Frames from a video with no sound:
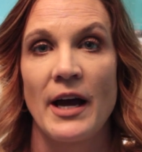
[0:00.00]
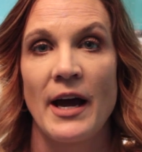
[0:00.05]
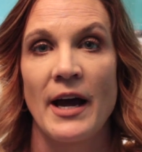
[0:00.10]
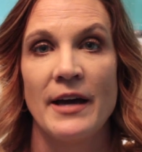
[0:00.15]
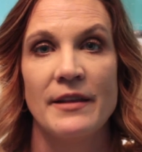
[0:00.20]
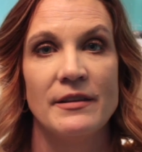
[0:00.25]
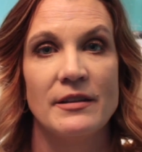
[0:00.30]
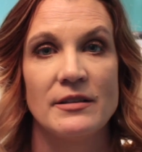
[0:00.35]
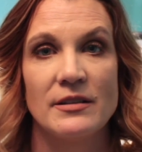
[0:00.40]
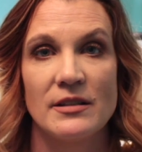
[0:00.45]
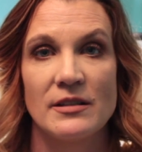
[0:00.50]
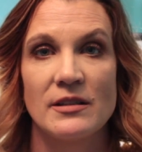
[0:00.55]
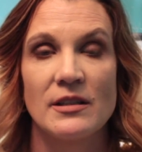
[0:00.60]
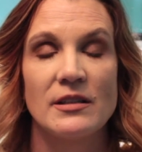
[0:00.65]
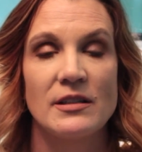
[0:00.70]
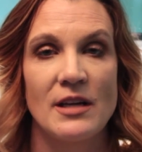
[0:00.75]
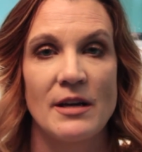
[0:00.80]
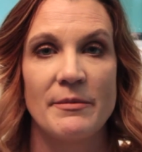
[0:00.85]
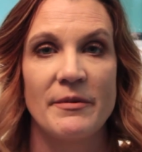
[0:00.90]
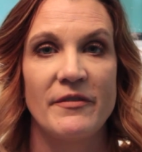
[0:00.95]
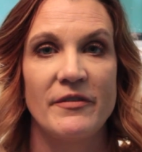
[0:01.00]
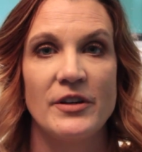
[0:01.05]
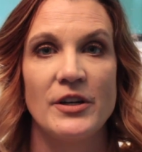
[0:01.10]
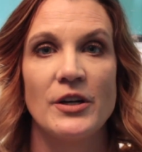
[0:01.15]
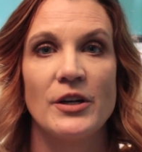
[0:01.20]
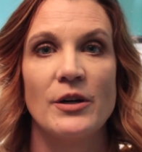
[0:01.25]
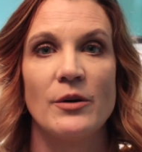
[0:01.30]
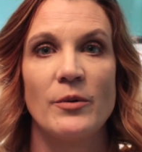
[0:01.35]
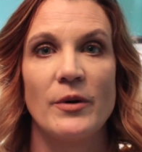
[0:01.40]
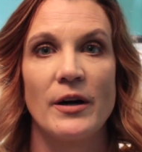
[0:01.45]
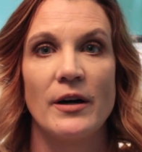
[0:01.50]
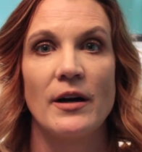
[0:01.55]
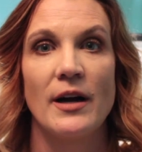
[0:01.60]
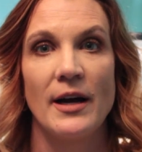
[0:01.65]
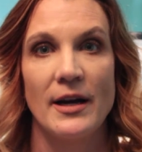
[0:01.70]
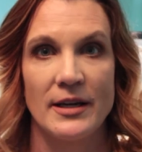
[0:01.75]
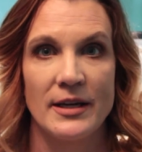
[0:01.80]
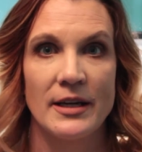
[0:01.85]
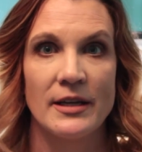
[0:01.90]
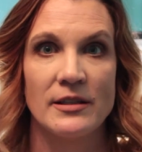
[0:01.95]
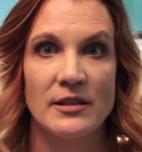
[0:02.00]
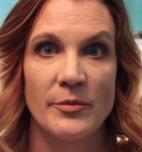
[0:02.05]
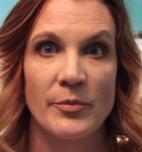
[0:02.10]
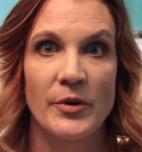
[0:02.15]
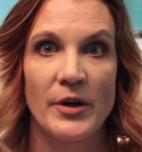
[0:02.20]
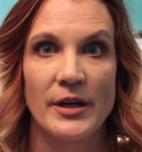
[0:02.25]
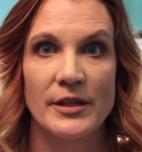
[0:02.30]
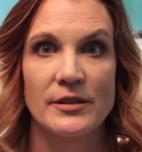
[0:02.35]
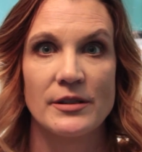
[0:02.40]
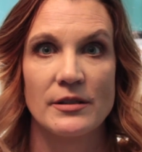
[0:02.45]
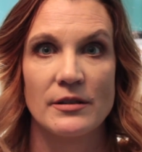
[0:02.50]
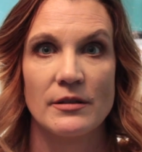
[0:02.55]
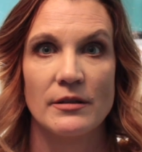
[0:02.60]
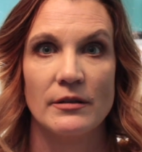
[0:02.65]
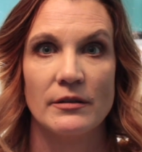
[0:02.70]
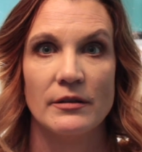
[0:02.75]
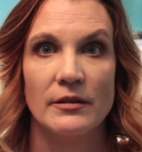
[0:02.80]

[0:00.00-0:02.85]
And this is the time of year where I get depressed.